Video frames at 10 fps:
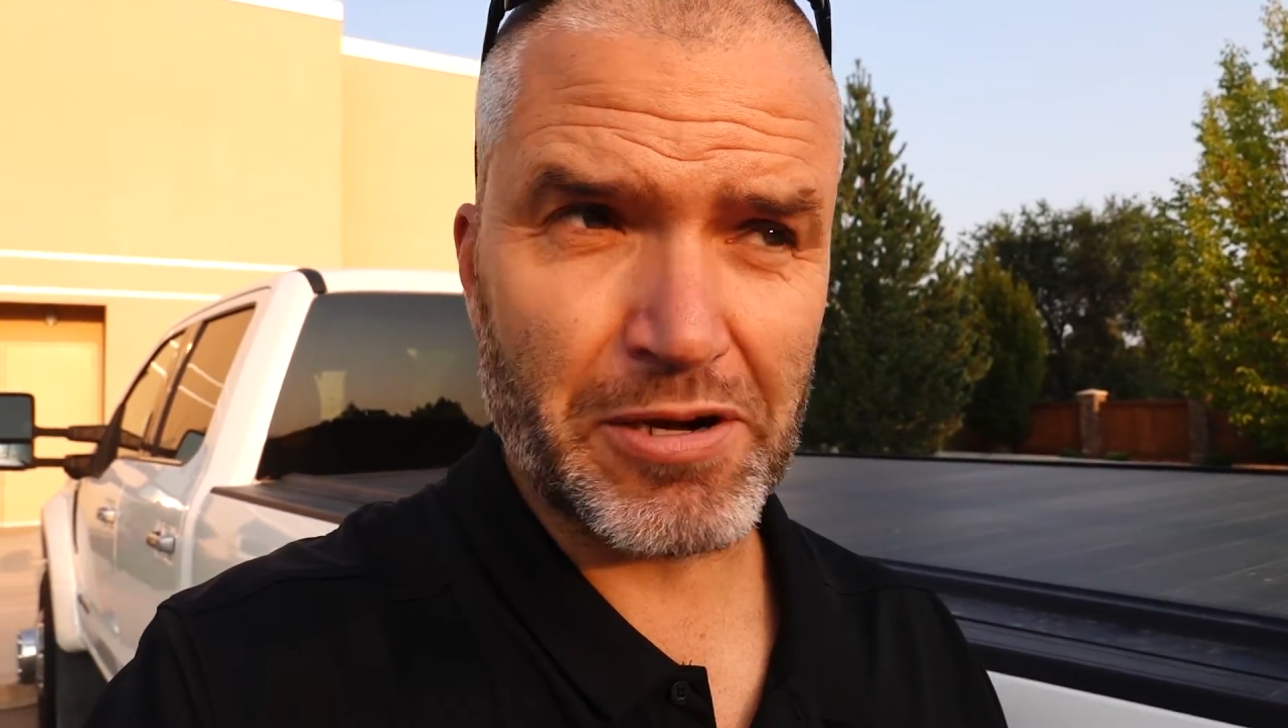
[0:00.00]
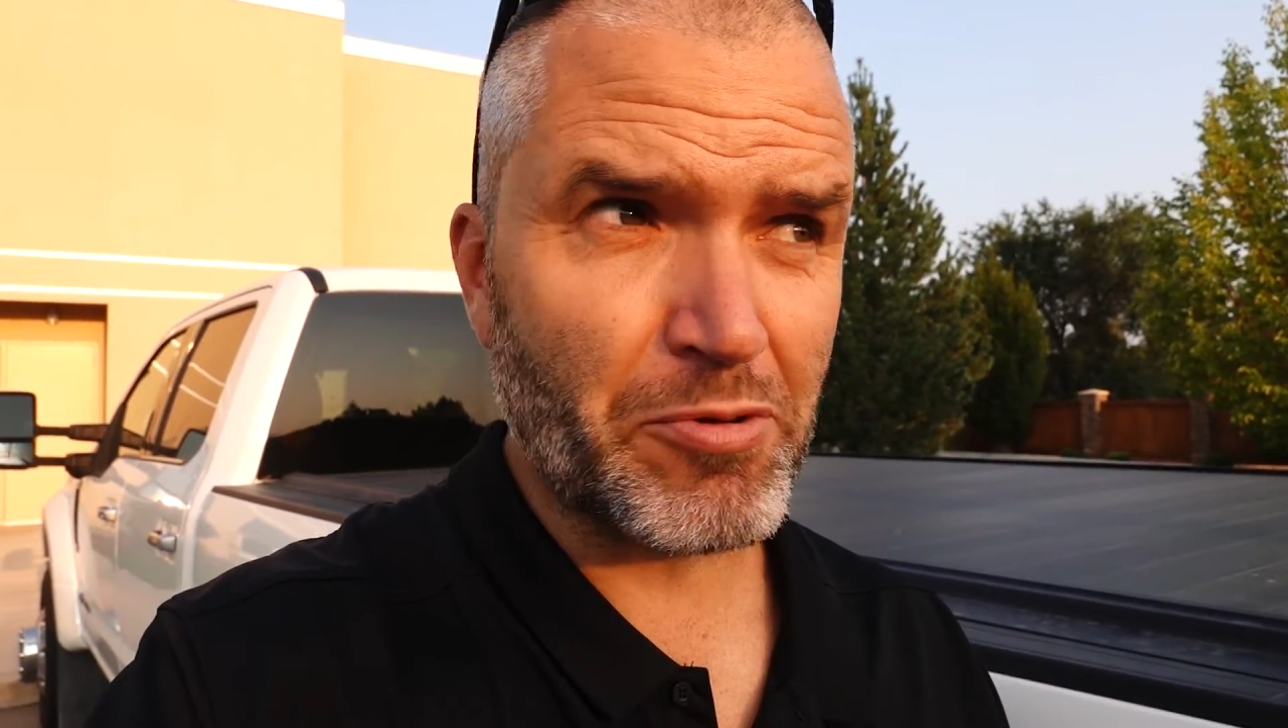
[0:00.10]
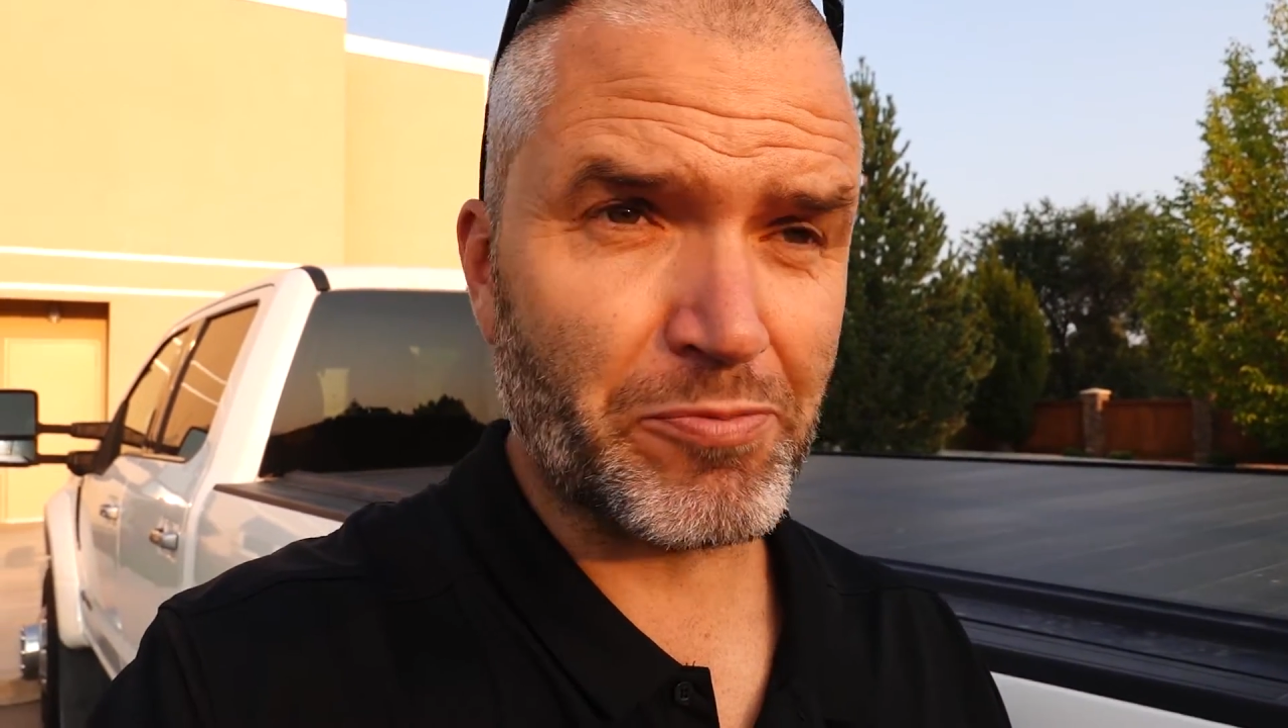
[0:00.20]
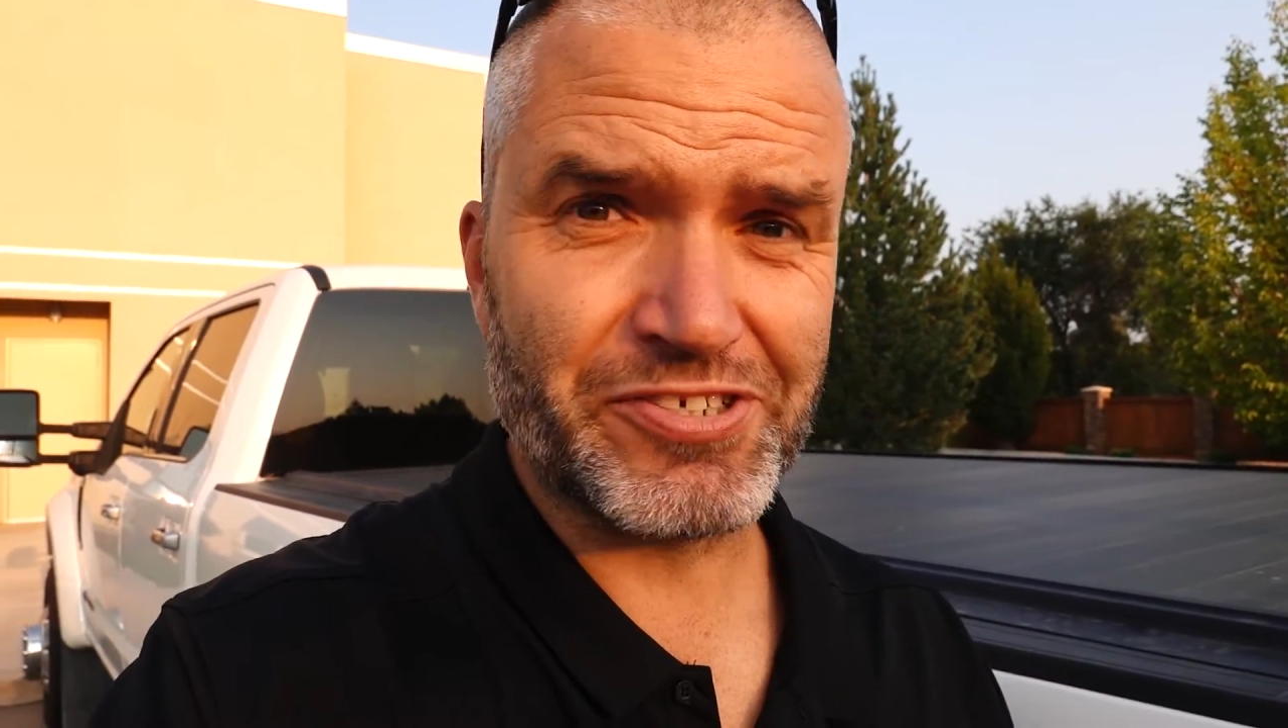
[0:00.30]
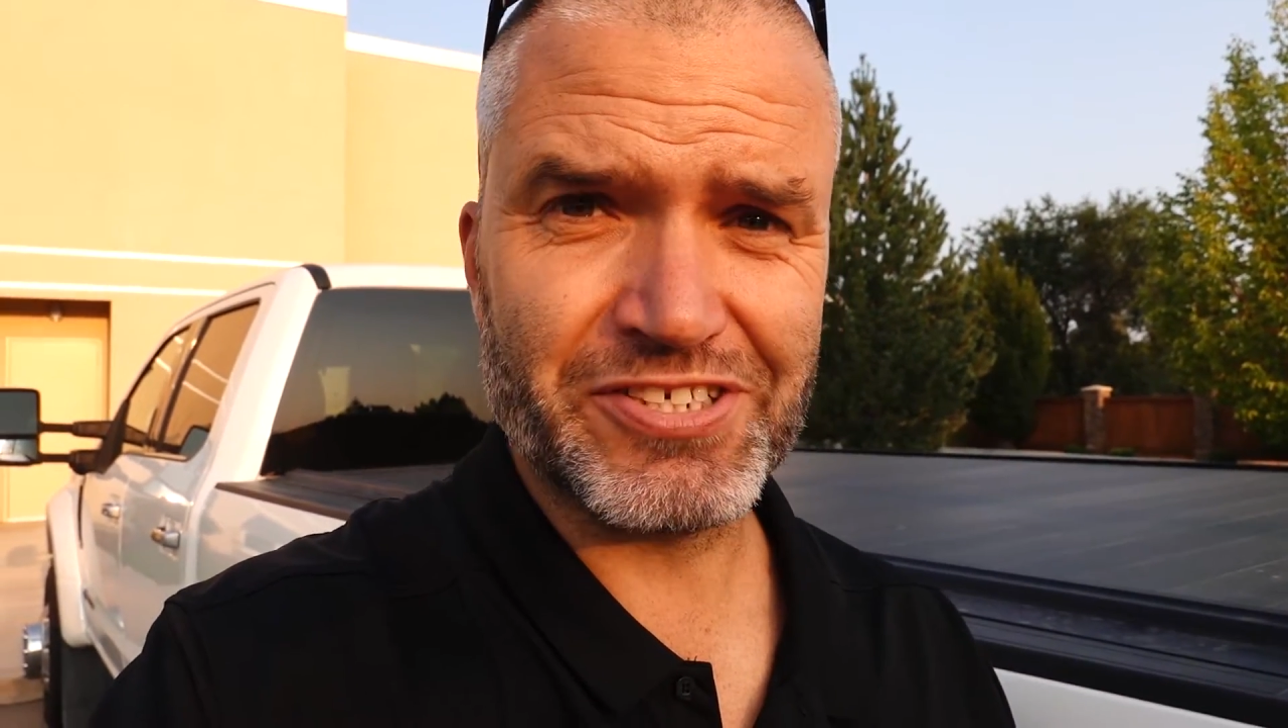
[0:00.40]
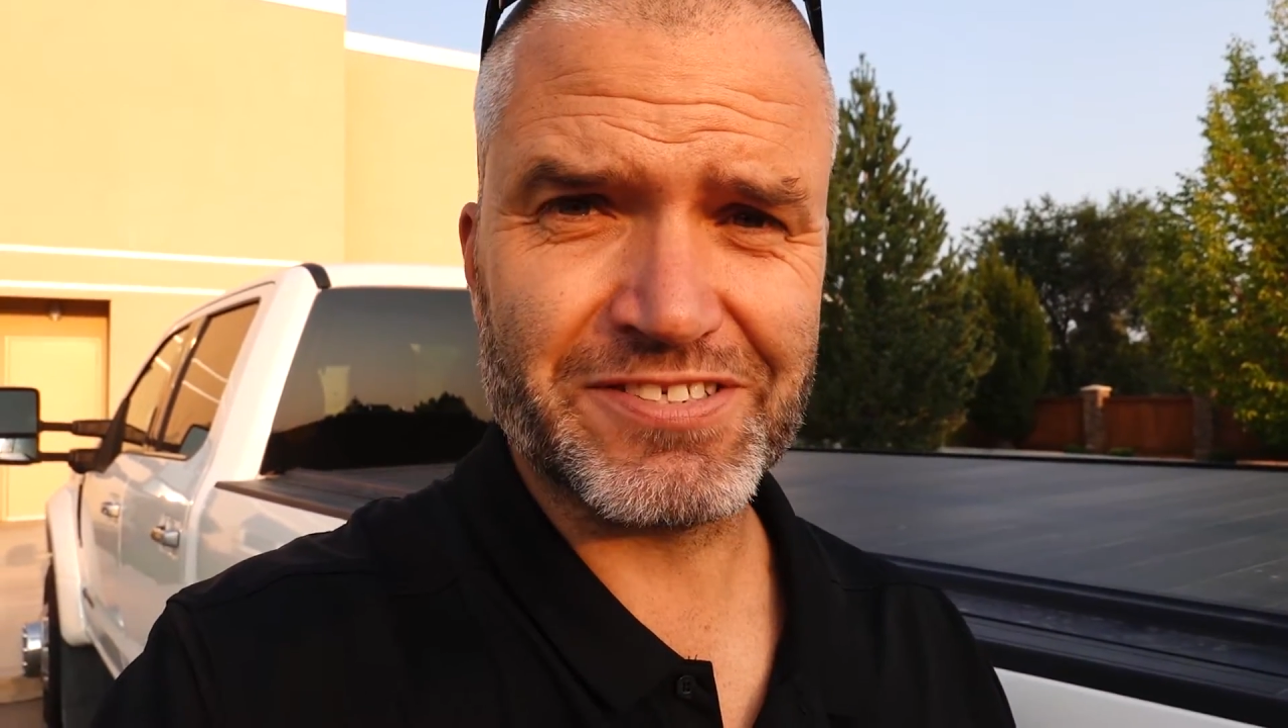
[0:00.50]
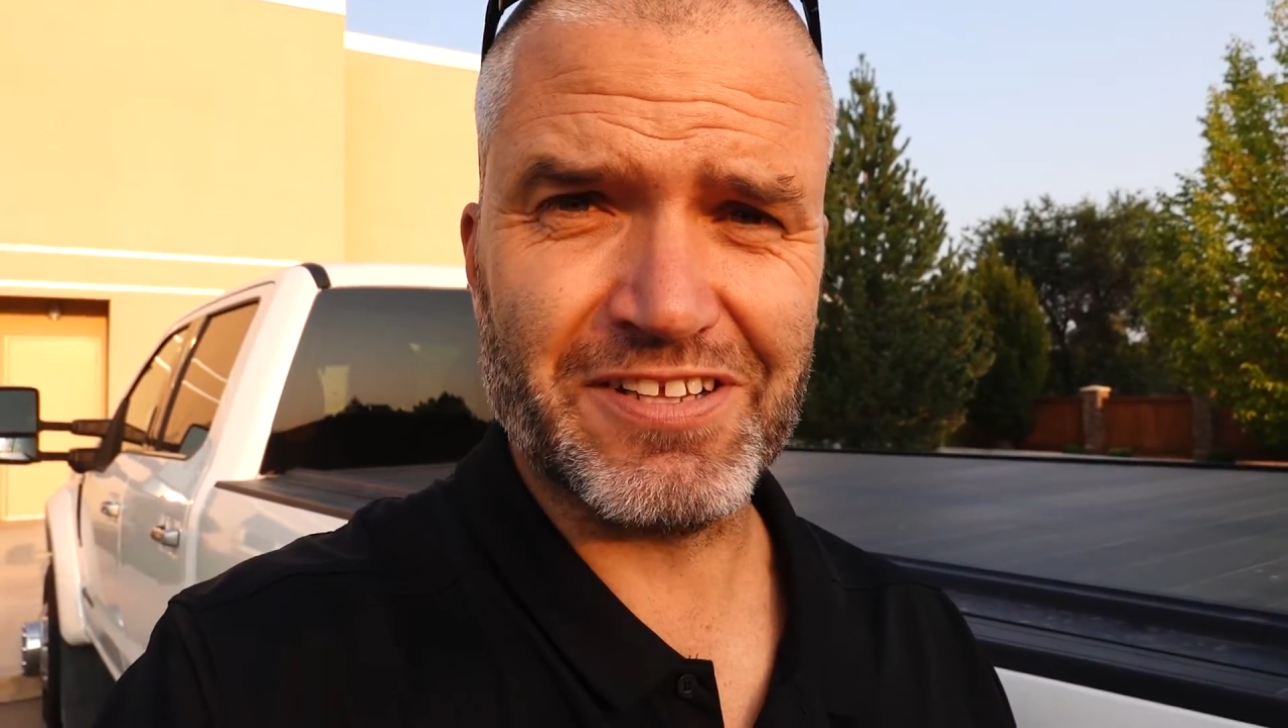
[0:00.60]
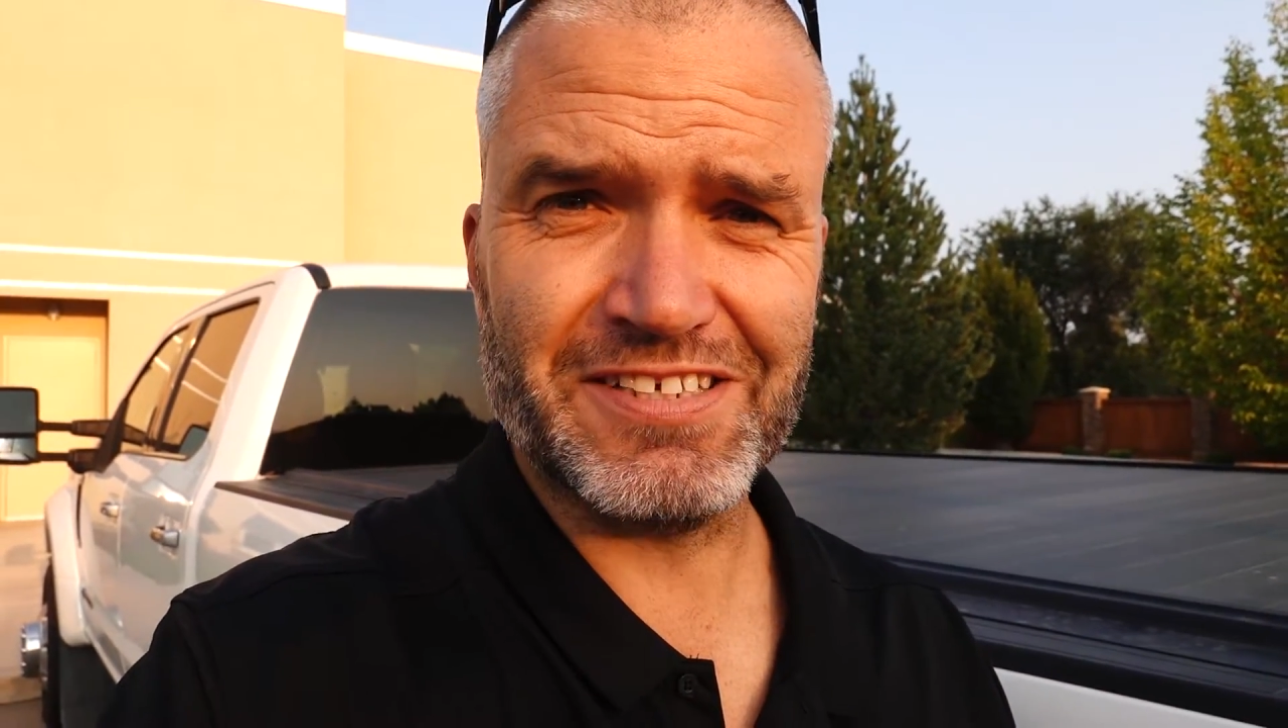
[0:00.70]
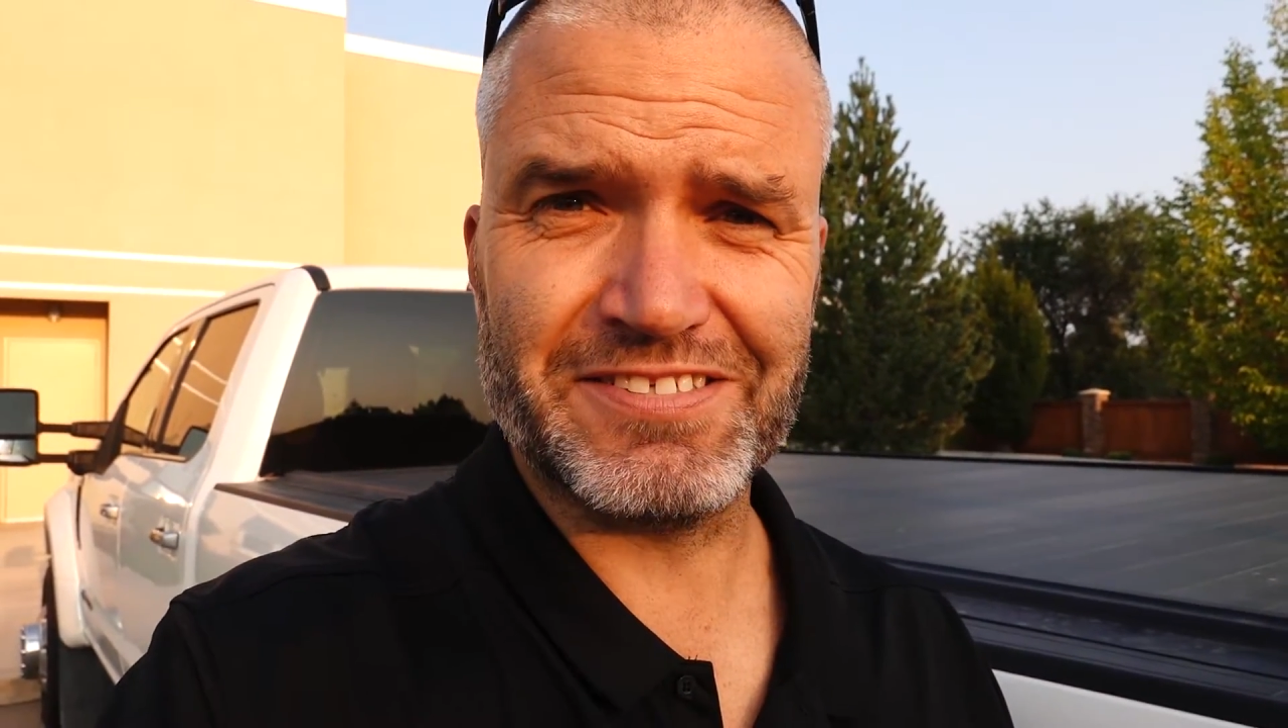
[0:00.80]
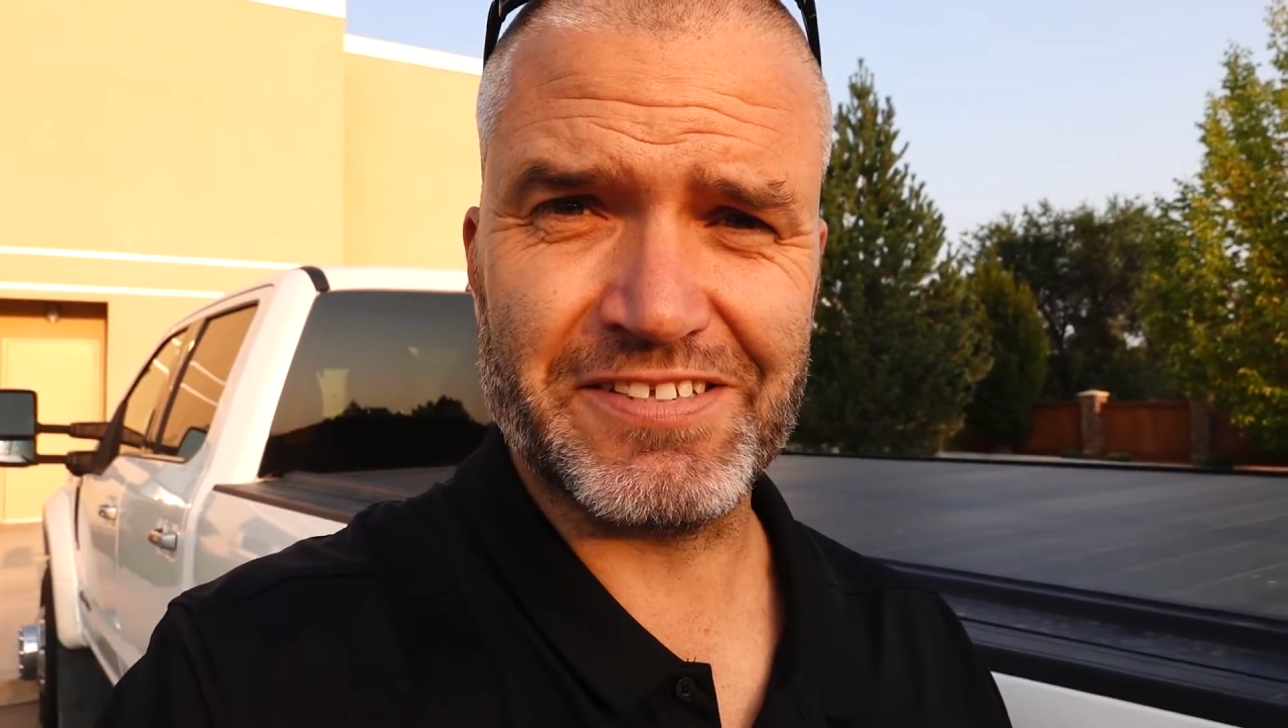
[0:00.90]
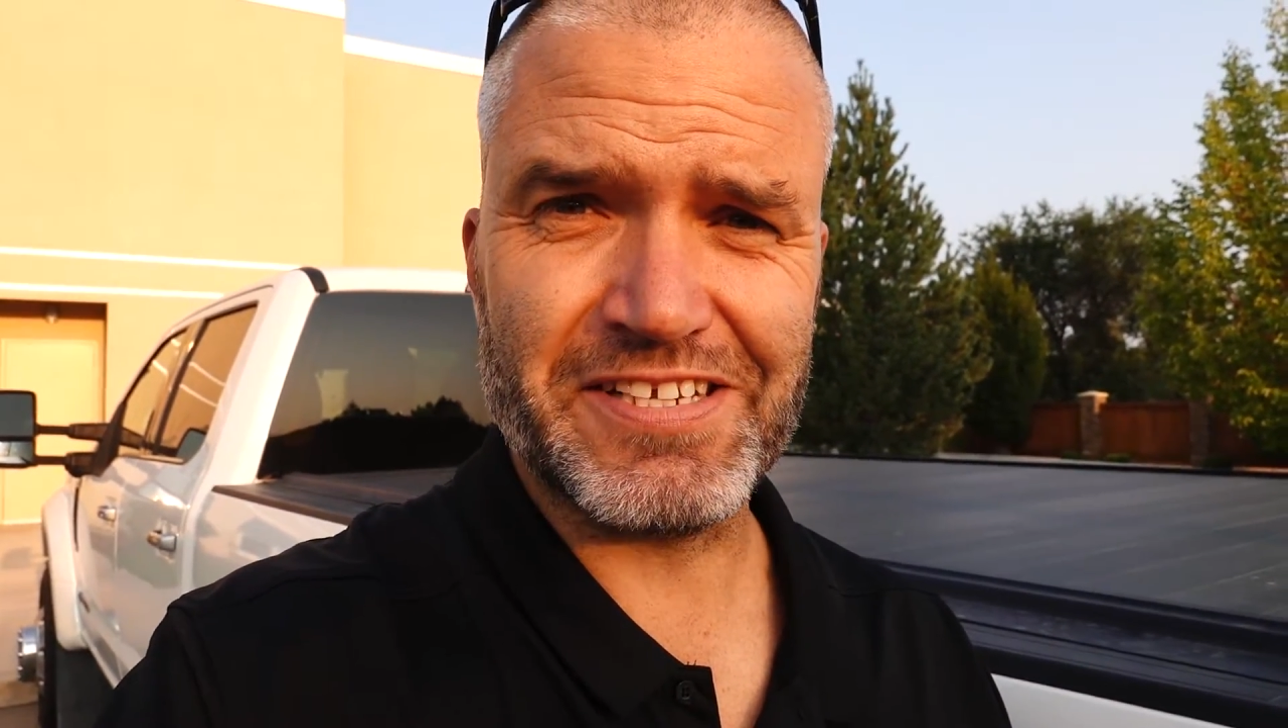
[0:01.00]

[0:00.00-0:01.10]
I mean, we just lost the